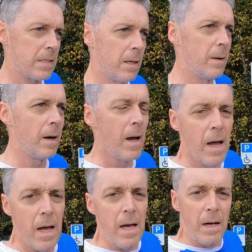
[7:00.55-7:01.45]
So
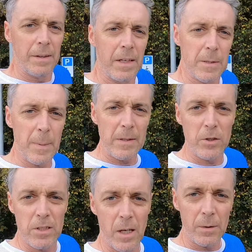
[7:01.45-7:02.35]
I think it's
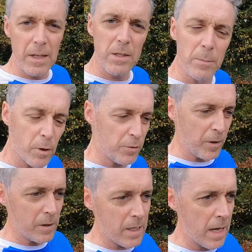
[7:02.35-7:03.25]
best just to go and eat some good
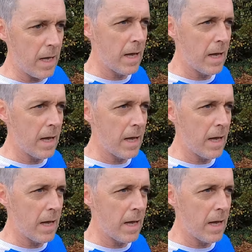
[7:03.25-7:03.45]
food,